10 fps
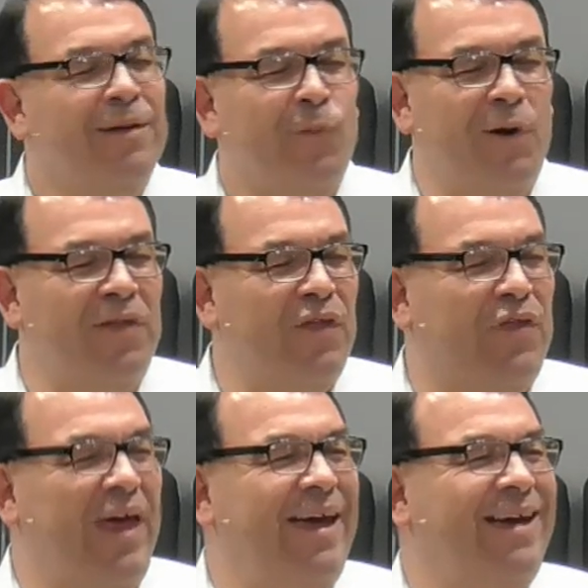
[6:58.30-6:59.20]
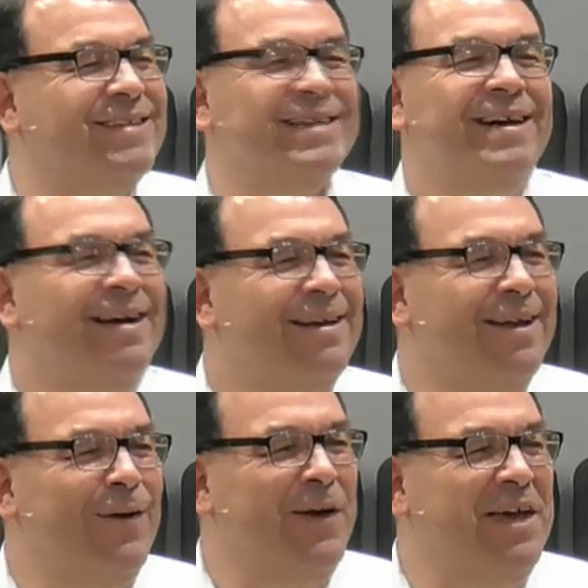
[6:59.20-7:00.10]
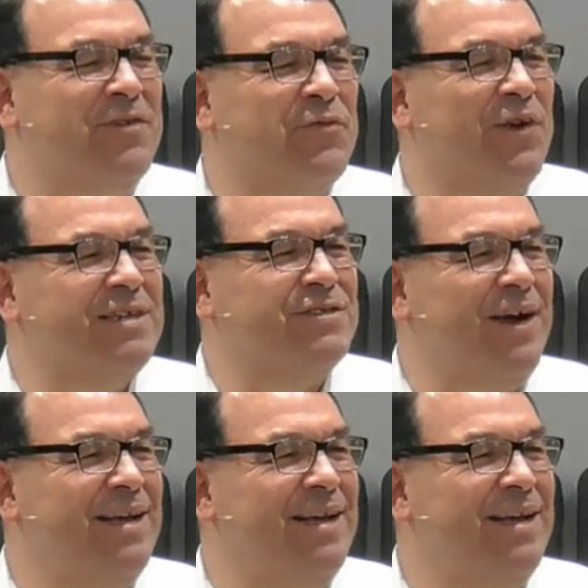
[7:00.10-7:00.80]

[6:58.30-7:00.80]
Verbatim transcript: One of the things the Lord gets frustrated